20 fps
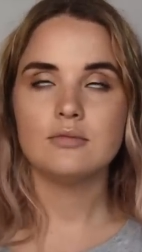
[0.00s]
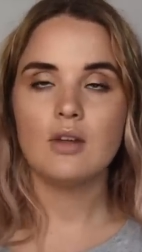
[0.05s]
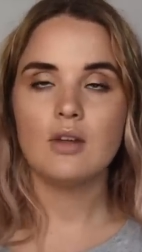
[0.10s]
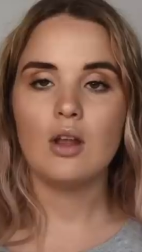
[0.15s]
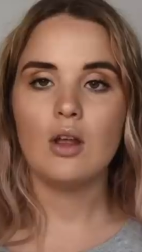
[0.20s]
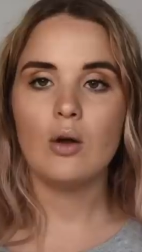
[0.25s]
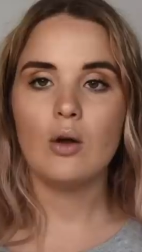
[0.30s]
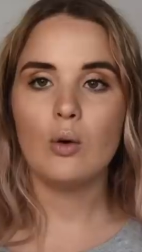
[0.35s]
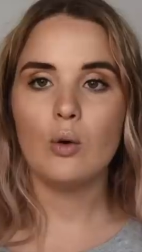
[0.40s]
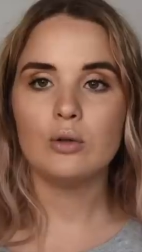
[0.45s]

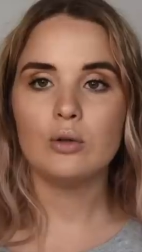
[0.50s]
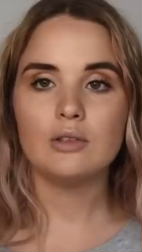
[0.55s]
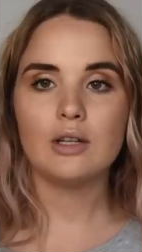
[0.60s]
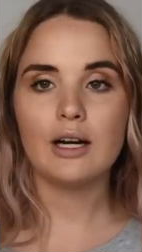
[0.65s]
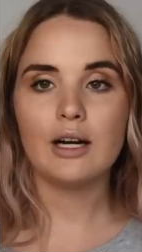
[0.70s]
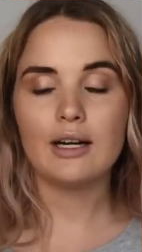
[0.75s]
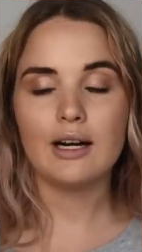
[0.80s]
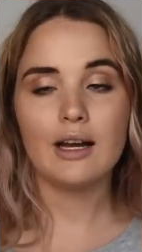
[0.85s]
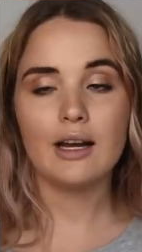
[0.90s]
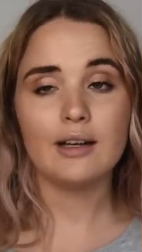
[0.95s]
Ew, dat
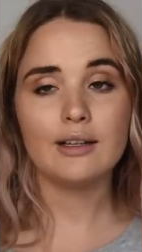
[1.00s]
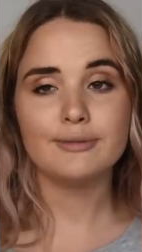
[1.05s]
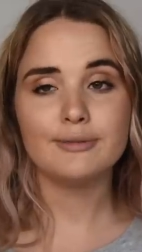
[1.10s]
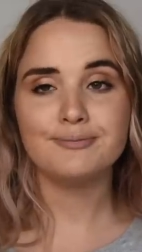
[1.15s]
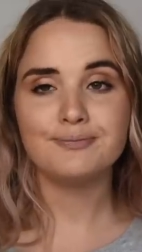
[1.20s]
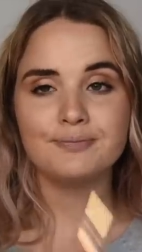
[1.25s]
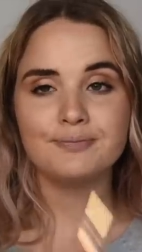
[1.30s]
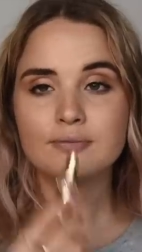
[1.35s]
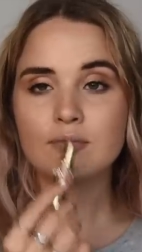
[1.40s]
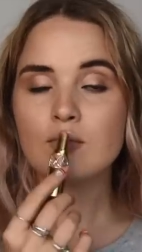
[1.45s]
ruikt lekker.
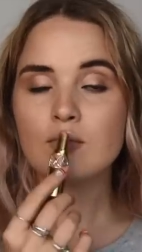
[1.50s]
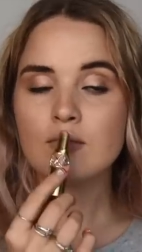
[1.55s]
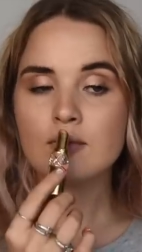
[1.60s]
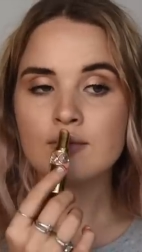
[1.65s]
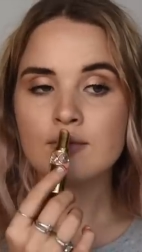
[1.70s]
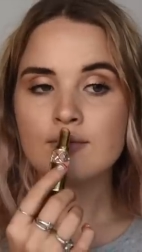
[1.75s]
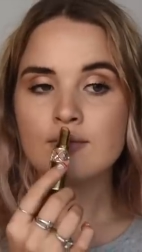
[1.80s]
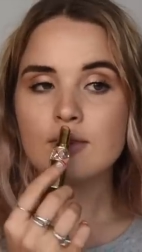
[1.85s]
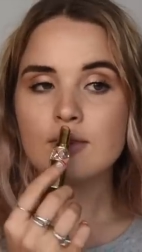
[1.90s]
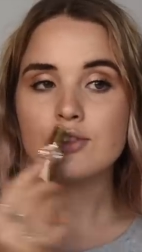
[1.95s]

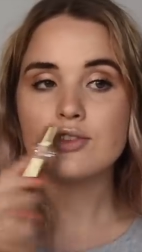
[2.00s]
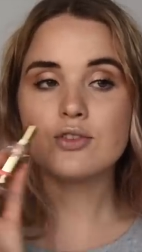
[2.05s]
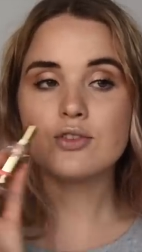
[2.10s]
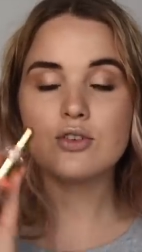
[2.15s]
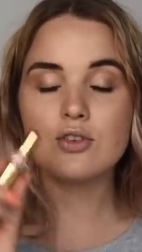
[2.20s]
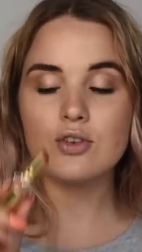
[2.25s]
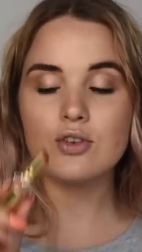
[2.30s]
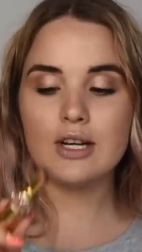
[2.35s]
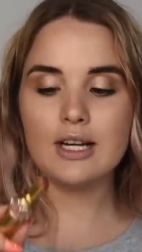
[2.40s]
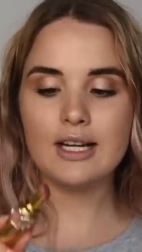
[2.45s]
It's
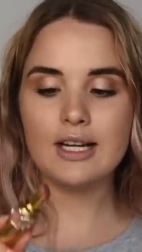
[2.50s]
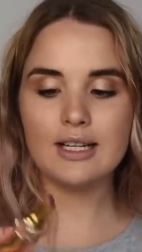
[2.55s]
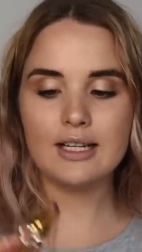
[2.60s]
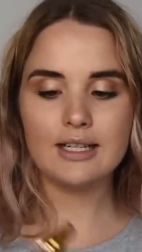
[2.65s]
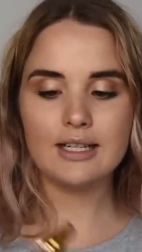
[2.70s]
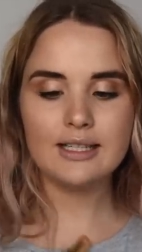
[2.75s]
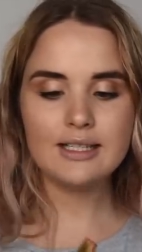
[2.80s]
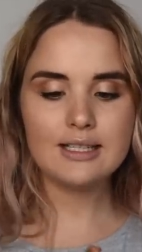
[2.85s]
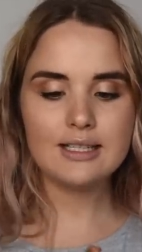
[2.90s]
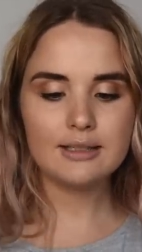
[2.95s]
really
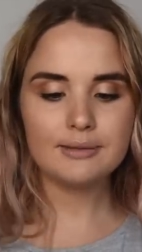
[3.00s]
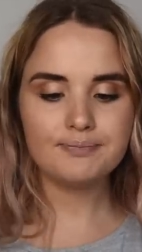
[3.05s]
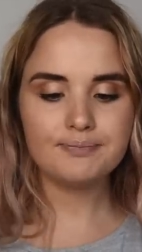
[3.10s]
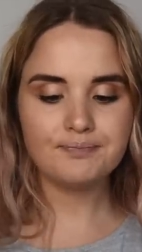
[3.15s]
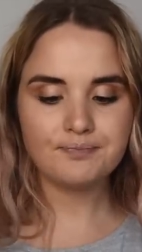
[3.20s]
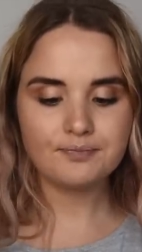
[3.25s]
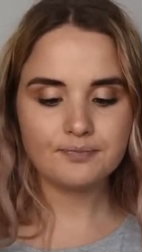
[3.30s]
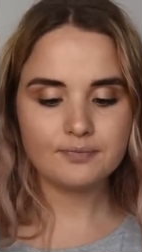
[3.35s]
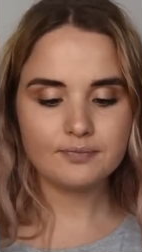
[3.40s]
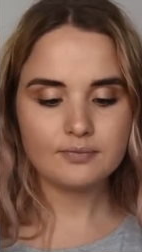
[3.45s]
nice.
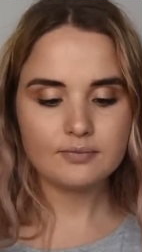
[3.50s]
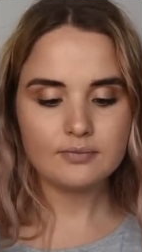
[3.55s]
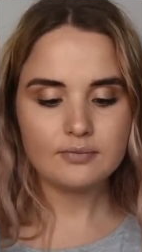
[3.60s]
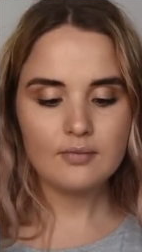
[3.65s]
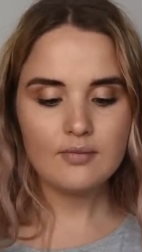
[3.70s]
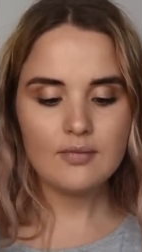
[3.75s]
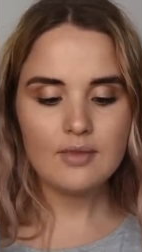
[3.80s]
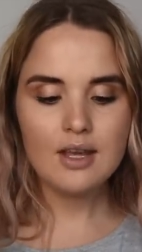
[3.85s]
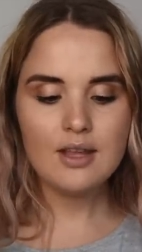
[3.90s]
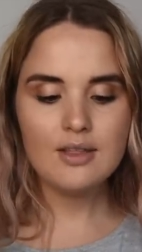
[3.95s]

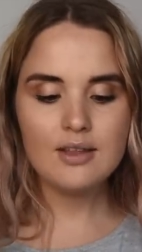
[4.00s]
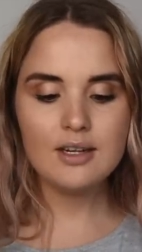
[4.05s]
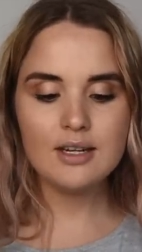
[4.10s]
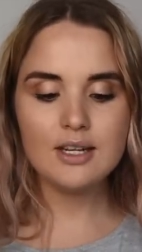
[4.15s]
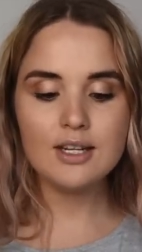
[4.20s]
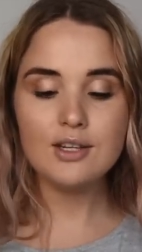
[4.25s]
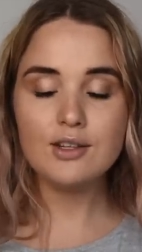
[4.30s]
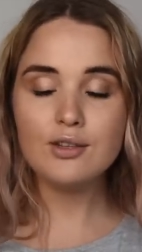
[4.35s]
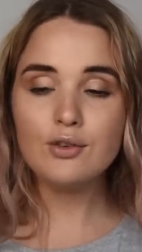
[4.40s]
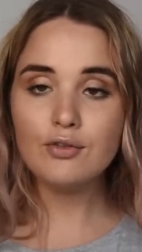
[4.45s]
And then
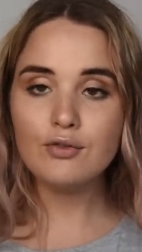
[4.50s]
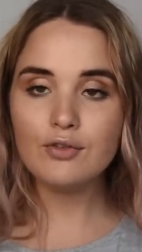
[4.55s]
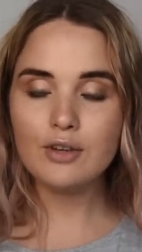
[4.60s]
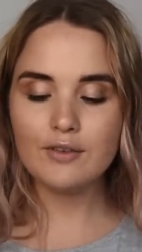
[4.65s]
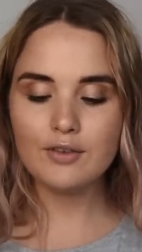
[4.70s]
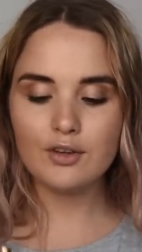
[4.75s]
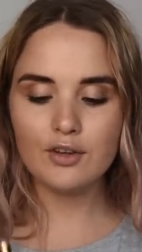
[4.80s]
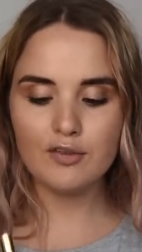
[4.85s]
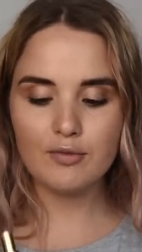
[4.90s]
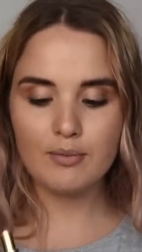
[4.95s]
a new
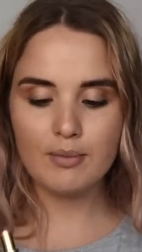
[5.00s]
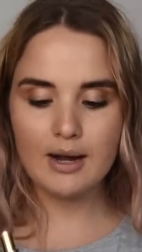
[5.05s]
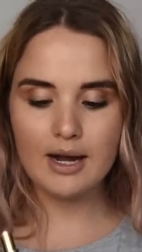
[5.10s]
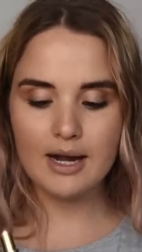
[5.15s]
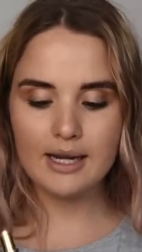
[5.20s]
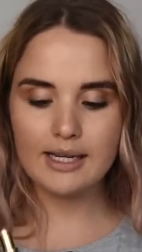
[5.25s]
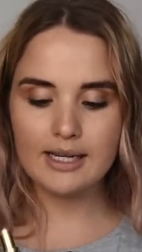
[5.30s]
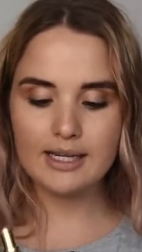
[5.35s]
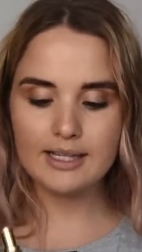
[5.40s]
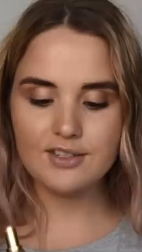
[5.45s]
favorite of
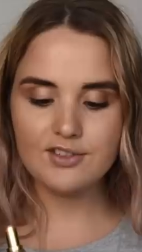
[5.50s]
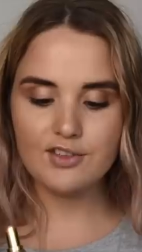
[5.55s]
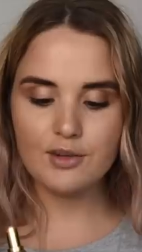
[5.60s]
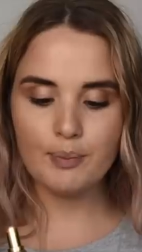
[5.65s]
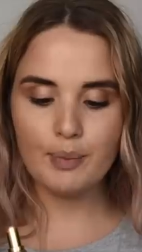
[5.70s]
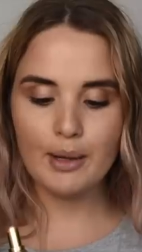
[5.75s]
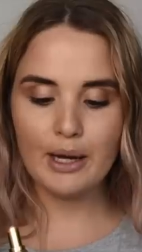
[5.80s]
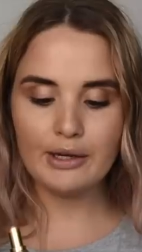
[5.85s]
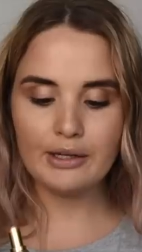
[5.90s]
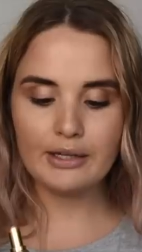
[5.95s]
mine is the
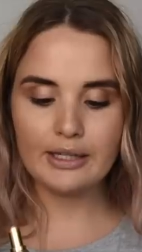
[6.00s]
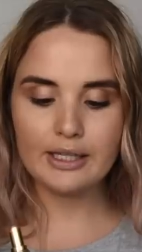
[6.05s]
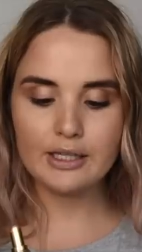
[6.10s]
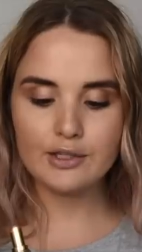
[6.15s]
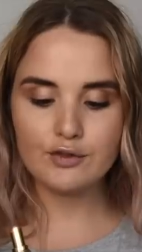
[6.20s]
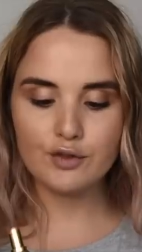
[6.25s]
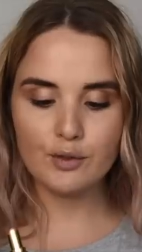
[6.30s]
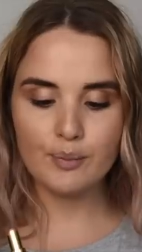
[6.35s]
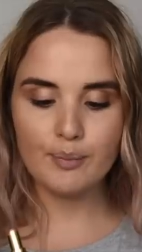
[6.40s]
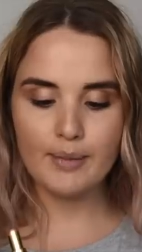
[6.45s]
Powder
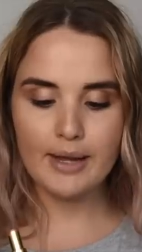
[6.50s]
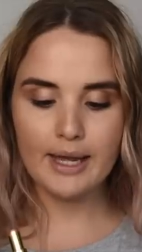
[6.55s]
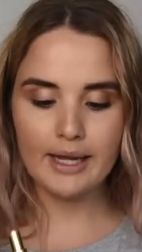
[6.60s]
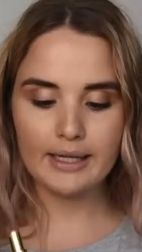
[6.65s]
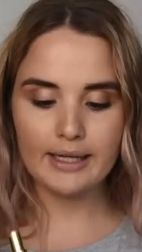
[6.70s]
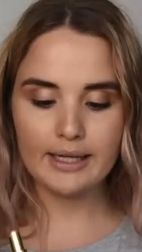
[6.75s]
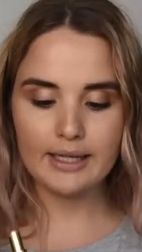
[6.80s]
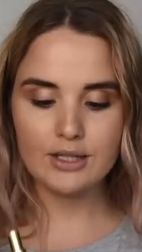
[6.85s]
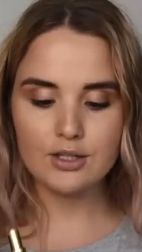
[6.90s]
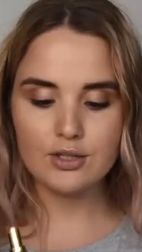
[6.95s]
Kiss from
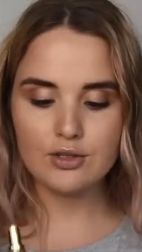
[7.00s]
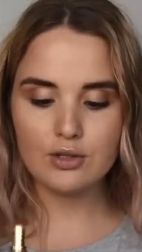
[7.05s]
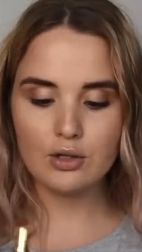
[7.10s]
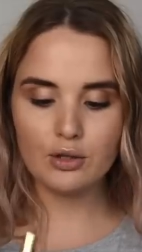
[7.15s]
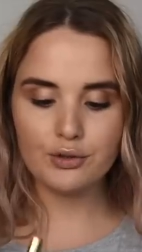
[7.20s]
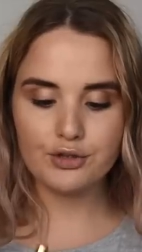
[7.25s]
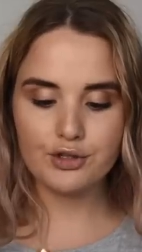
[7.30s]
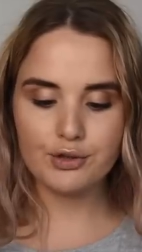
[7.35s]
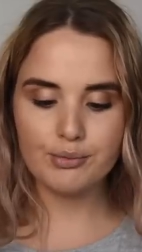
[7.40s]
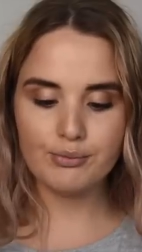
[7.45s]
MAC in
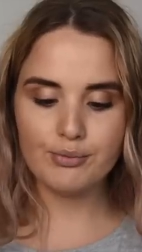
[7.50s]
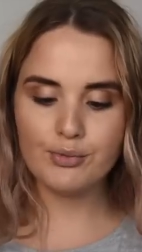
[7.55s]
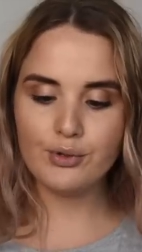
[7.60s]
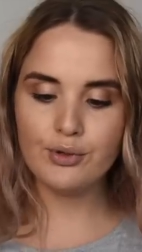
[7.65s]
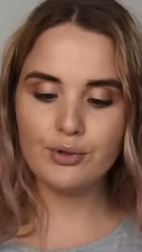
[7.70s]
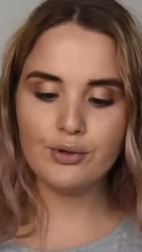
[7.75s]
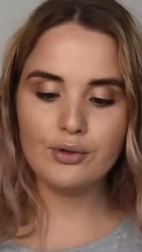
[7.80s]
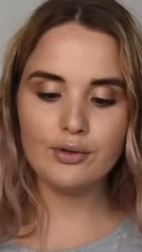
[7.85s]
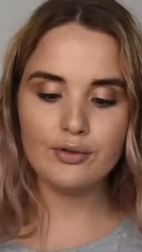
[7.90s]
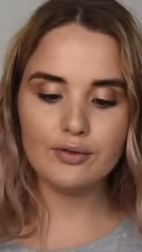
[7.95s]
Sultry
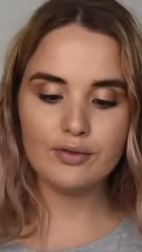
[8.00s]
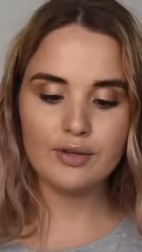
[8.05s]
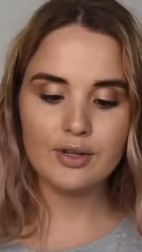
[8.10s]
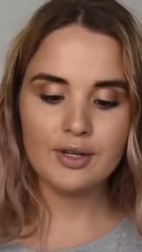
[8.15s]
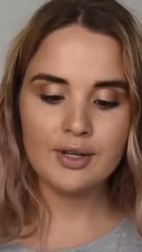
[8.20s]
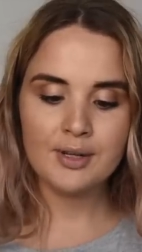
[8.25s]
Mauve.